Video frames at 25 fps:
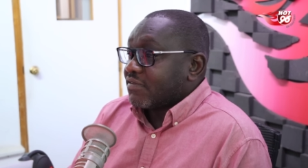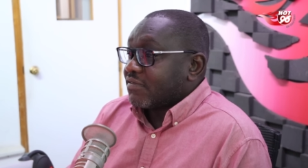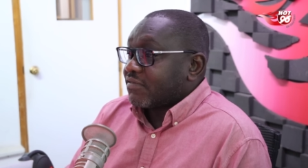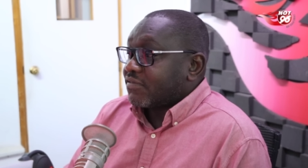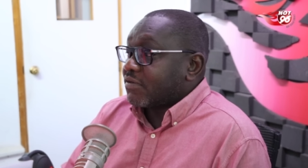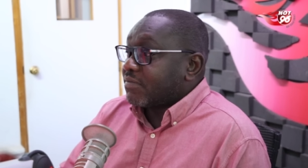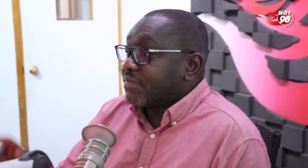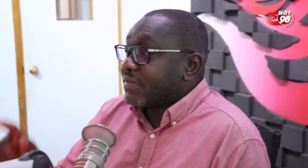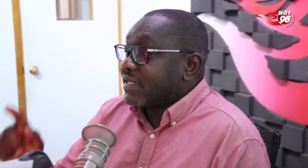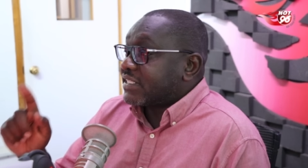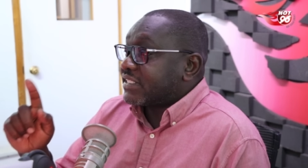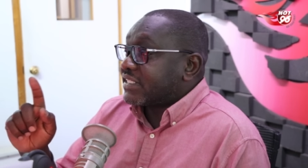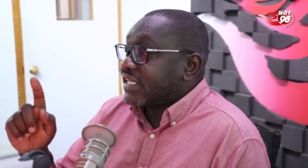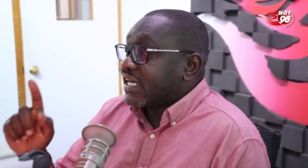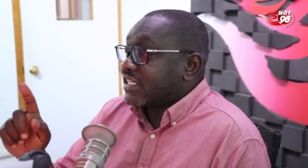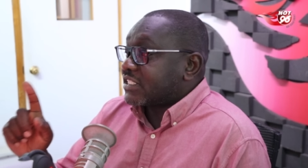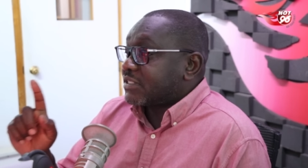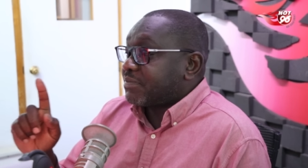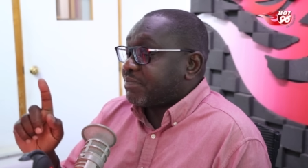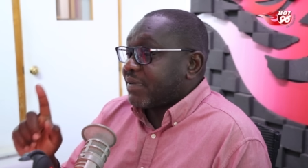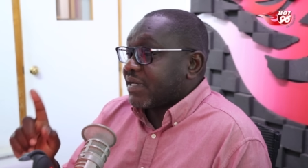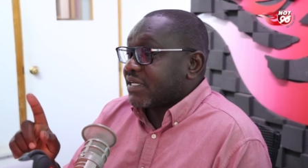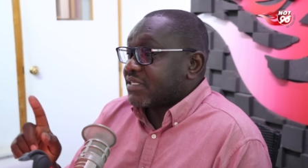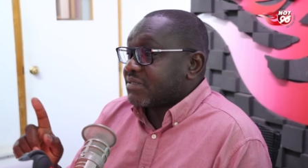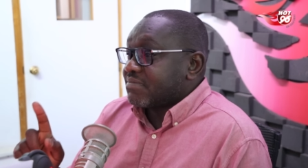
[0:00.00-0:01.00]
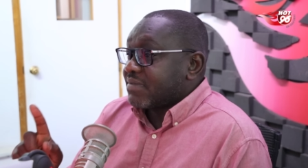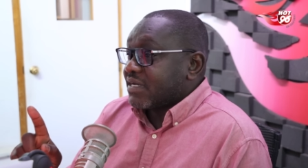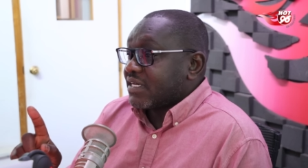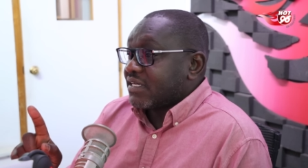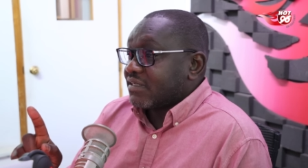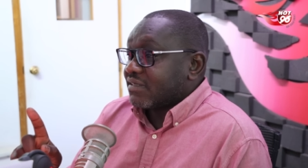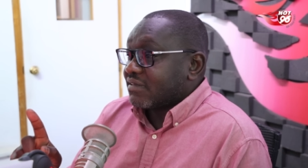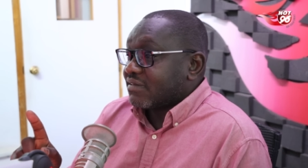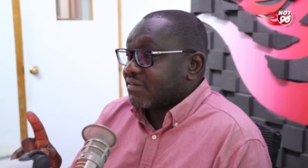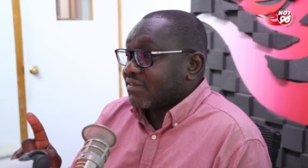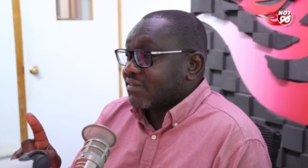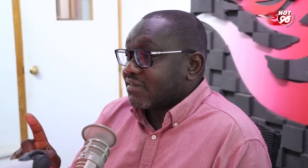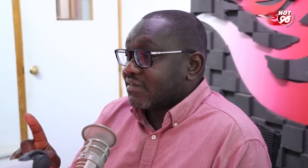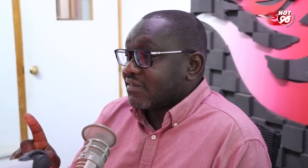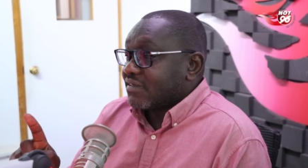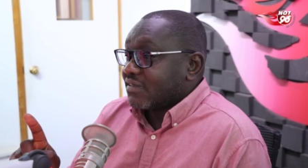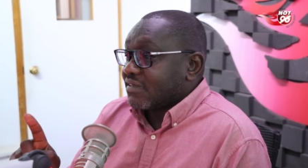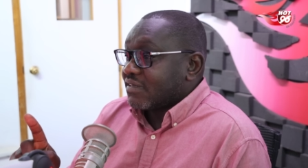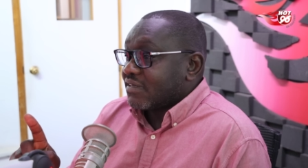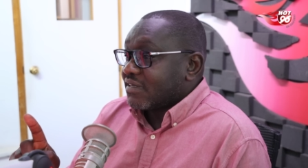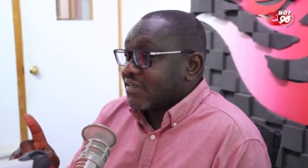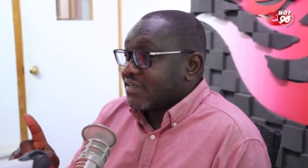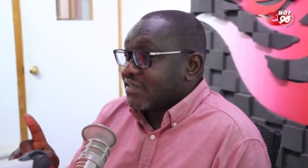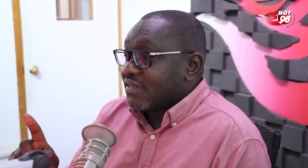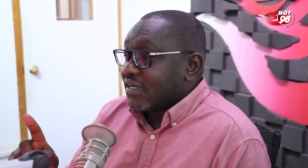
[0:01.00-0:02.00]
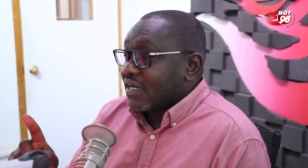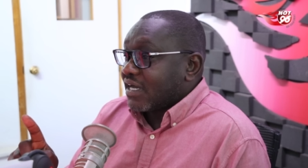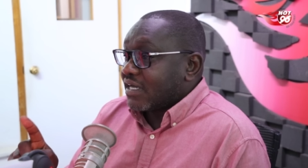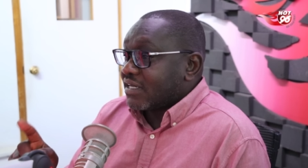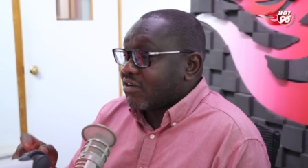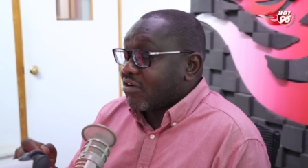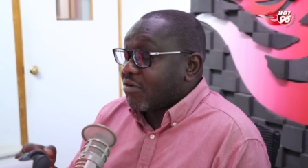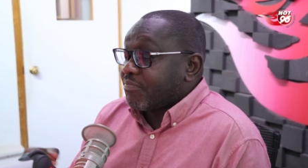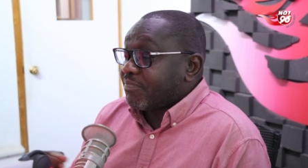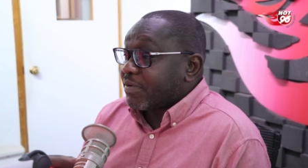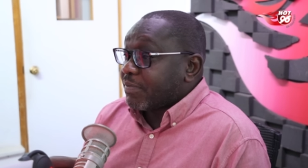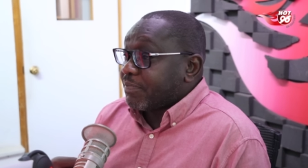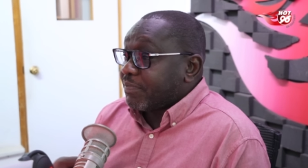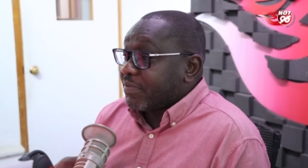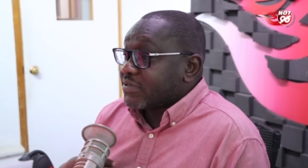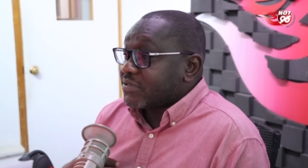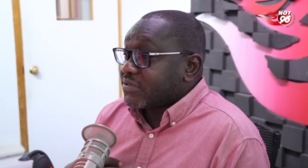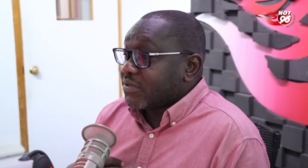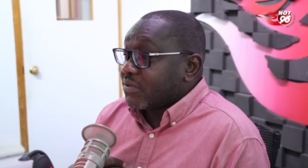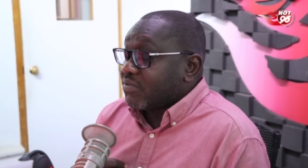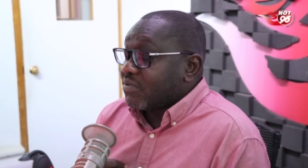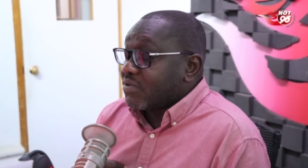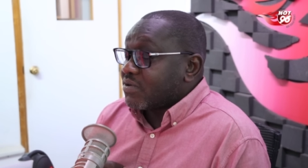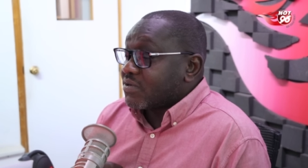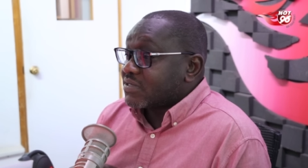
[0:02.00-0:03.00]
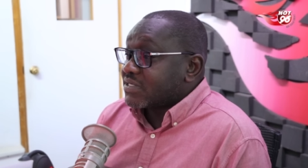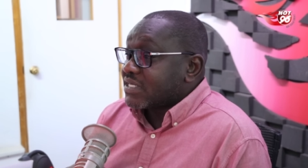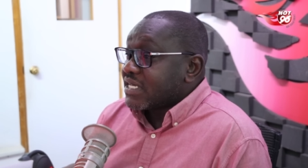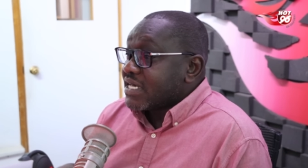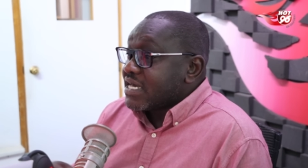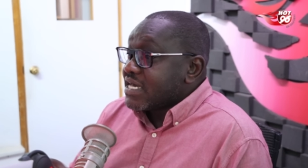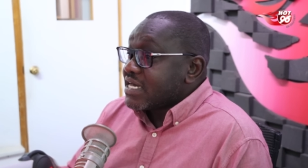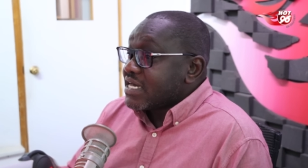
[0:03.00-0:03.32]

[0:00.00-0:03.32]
from the taxpayers' money. And our proposal was